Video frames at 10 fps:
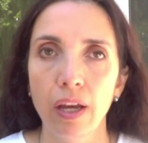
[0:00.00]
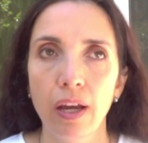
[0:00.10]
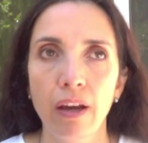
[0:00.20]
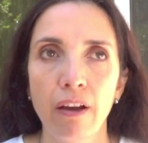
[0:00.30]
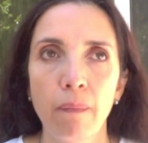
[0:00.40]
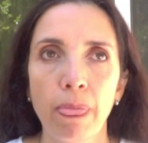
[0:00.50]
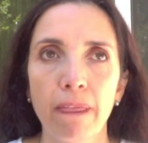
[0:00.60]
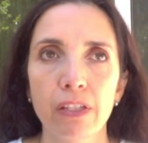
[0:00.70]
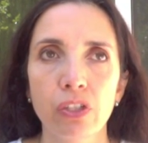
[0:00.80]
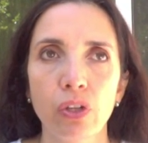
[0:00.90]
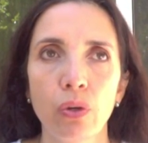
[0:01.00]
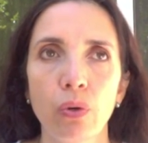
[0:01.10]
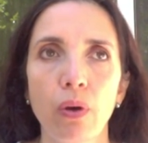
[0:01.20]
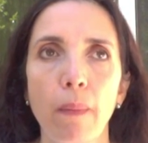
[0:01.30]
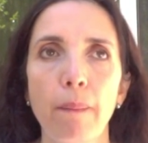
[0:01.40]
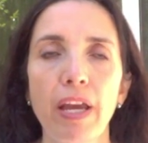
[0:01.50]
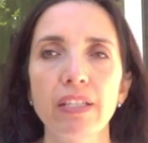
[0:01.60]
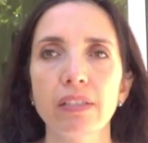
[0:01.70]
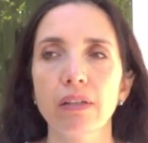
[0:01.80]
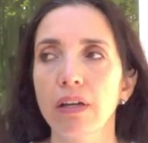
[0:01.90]
Um, so
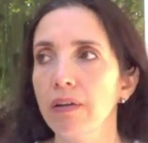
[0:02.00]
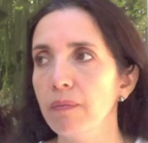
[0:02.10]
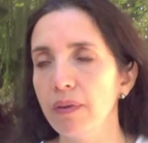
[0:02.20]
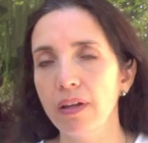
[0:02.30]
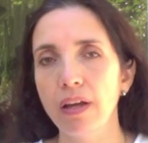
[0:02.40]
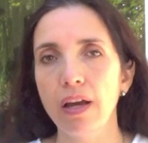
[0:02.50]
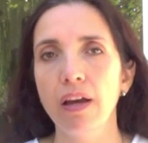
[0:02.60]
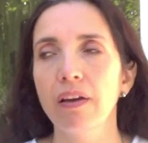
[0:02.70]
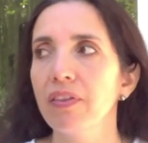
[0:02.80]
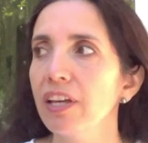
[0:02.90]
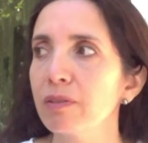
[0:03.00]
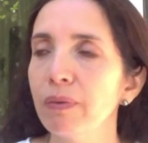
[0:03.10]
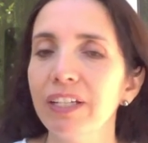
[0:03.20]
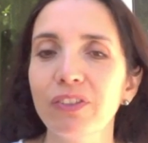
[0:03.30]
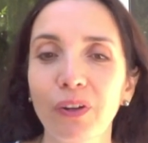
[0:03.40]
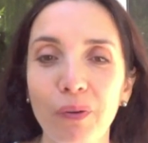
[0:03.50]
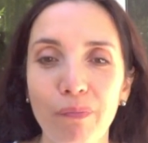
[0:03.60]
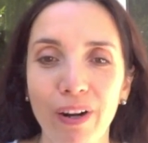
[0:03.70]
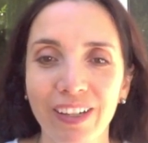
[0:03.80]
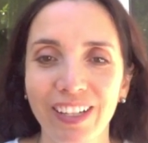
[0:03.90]
base, um, uh, that's my dog
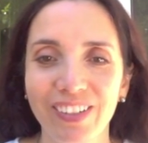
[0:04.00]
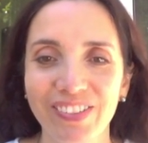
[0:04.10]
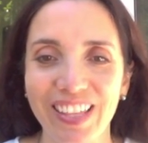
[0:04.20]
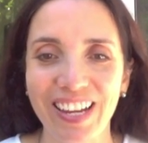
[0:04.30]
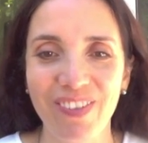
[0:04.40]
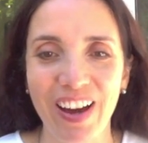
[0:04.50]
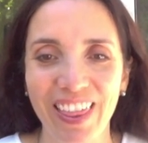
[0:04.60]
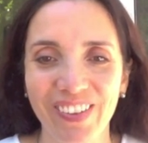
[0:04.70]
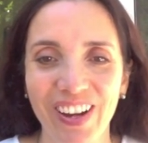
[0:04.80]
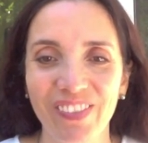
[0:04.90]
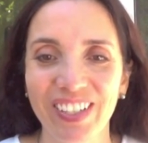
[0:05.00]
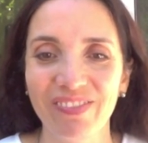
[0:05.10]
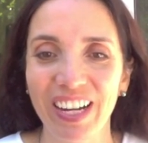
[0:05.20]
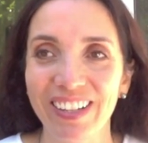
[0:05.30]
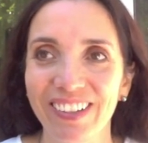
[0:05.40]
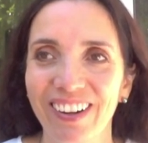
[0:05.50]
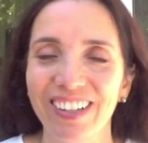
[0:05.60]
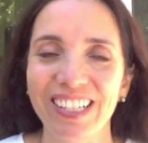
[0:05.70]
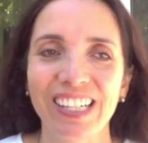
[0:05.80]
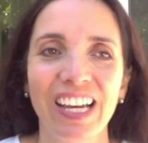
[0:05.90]
barking over there, by the way, I'm in my
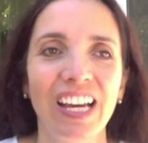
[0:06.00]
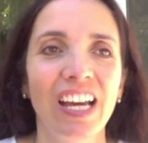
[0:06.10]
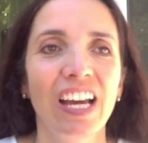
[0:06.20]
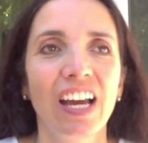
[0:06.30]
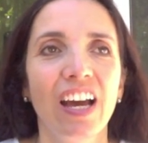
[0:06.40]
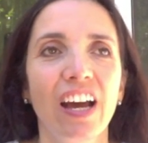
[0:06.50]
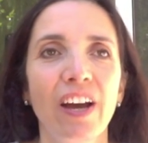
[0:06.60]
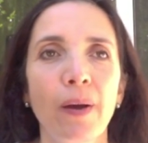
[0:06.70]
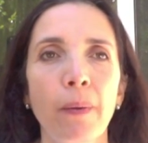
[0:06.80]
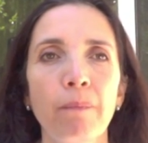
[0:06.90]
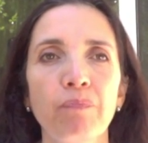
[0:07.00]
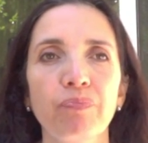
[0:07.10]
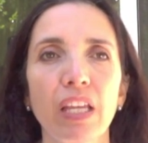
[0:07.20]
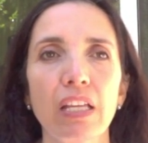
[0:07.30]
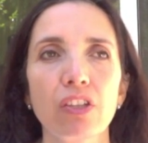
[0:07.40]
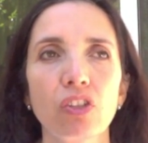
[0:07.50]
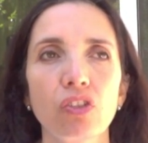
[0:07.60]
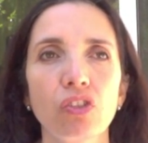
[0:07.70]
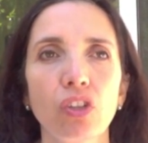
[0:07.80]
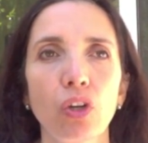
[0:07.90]
yard. Um,
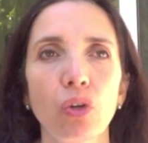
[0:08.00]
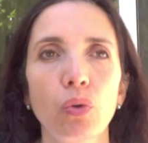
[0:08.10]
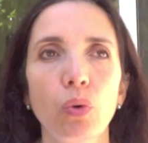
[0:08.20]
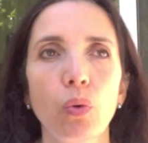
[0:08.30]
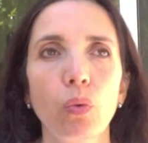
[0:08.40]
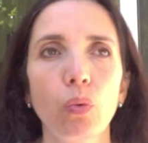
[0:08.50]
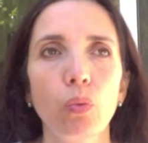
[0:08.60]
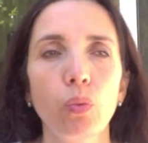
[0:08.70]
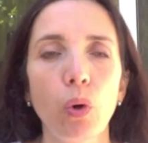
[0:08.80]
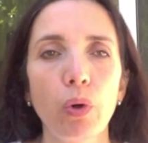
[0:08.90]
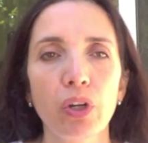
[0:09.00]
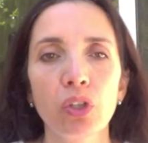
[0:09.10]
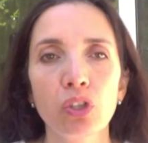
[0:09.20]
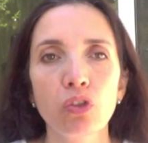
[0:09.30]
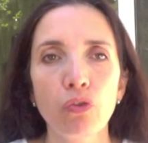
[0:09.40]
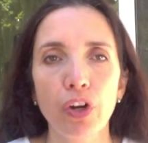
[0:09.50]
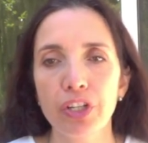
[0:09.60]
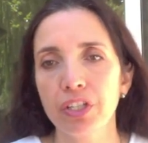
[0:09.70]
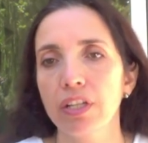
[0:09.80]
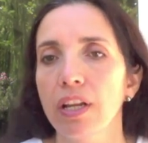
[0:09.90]
so what we're going to do
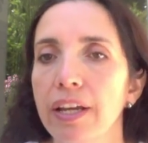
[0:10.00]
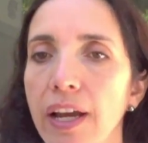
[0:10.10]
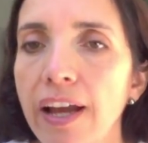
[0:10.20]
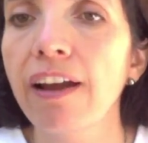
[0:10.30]
first, like I